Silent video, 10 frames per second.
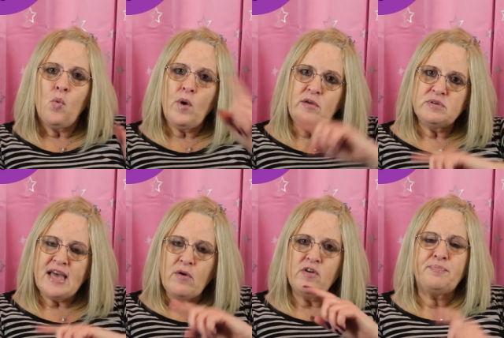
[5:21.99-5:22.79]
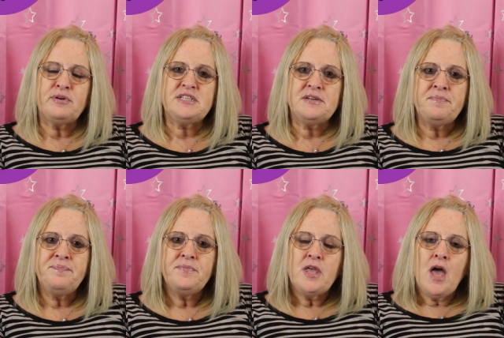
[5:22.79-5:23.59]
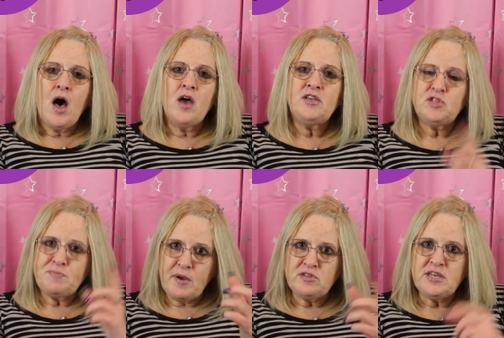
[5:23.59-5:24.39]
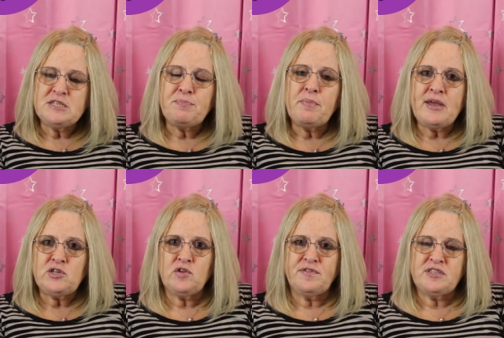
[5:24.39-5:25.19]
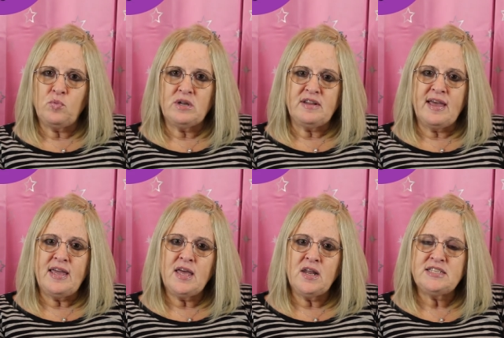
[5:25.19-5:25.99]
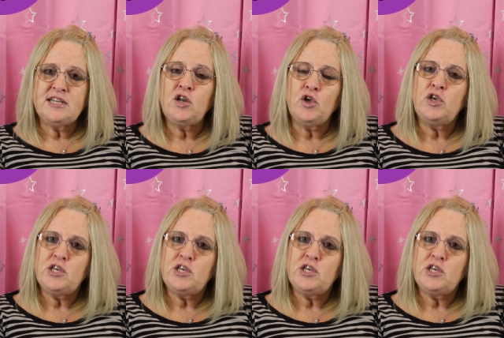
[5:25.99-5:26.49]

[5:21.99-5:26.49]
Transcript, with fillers: When he was out of prison, I spoke to his probation officer one day and I said, Look,